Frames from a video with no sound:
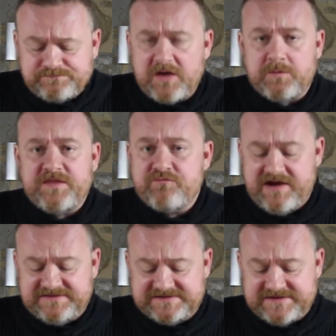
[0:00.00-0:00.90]
with the
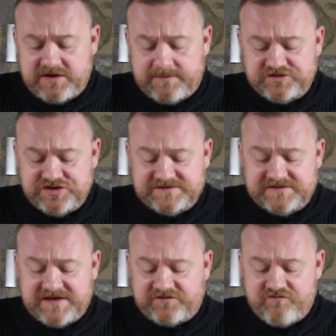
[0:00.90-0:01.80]
bread to soak up the
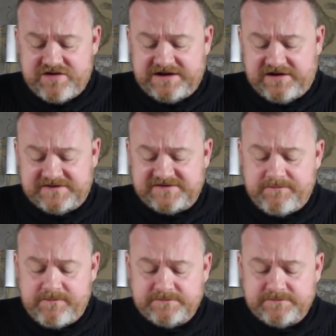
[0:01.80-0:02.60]
juices, that's really nice.